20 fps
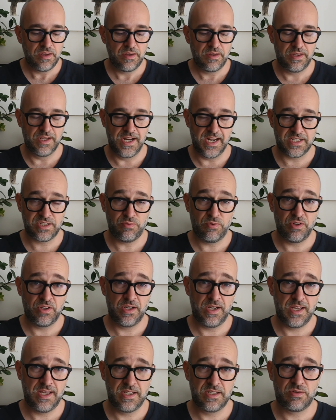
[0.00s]
The next
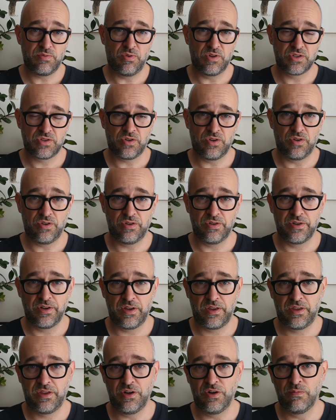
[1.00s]
one is what's called
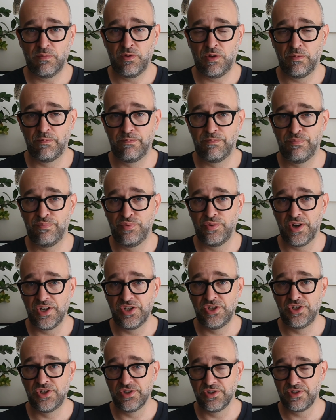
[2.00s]
thermal
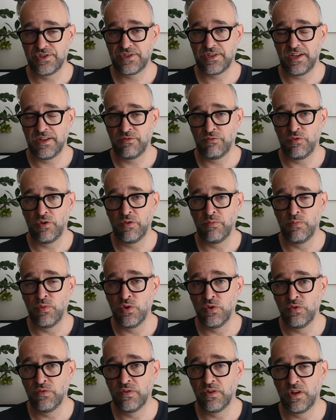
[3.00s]
bridges and
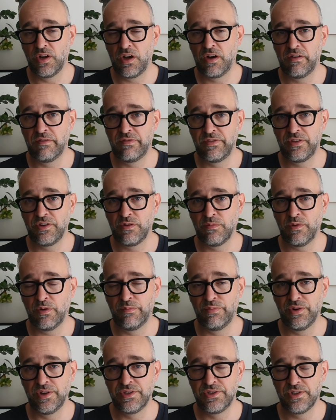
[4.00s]
removal of thermal
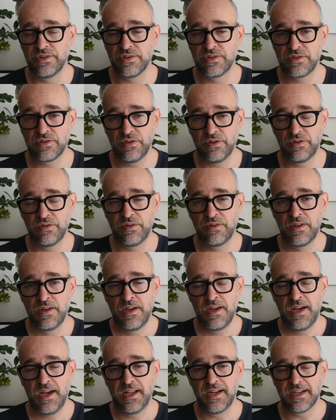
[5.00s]
bridges. So
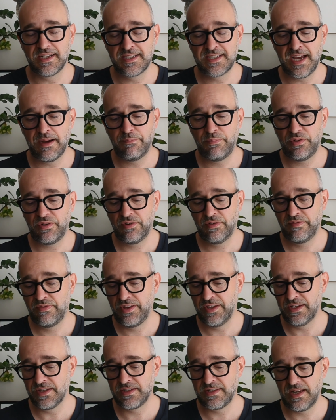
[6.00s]
an example of
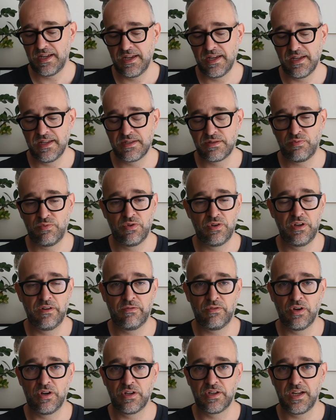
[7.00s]
this is where you've
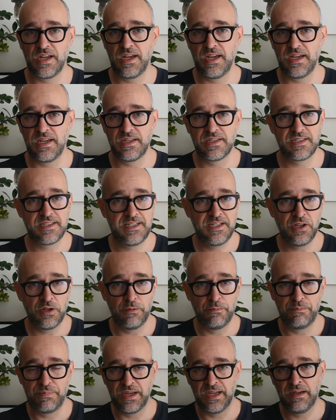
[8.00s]
got a
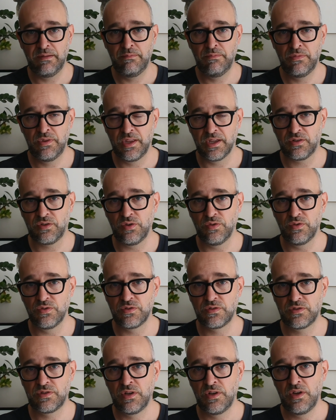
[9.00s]
steel beam
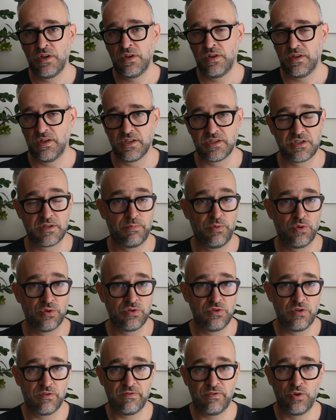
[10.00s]
that's
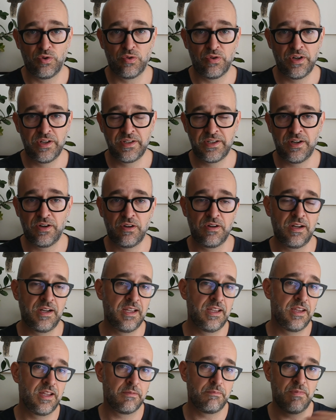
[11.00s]
supporting your floor
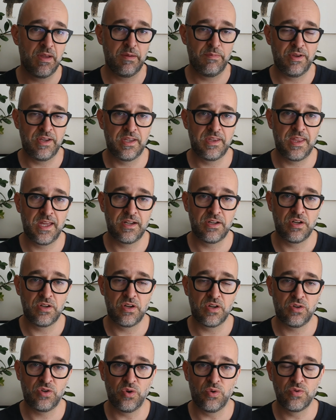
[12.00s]
internally, that maybe then
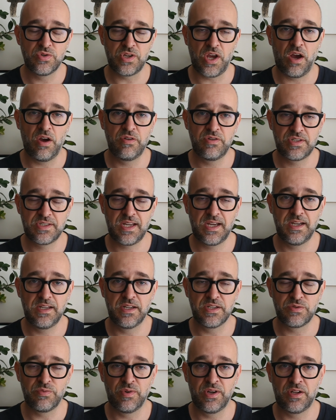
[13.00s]
goes outside
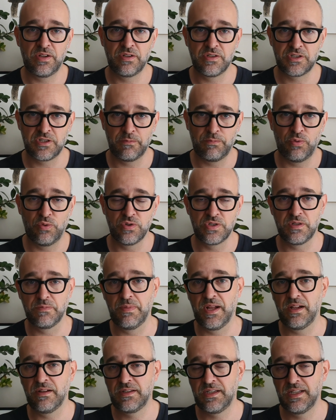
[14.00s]
as well and supports a
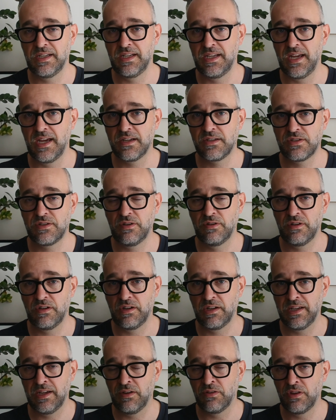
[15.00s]
balcony
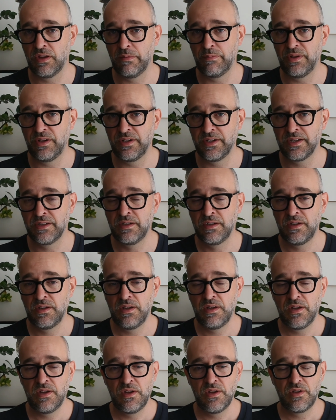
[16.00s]
externally on the building.
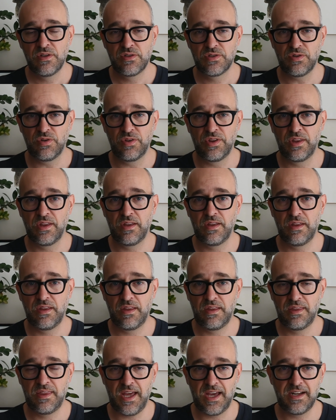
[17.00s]
So
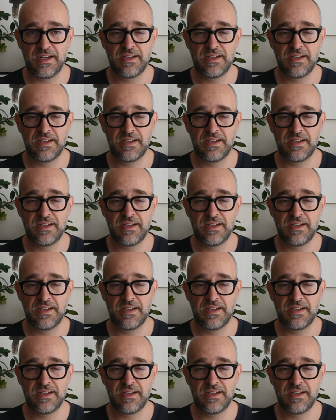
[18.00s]
that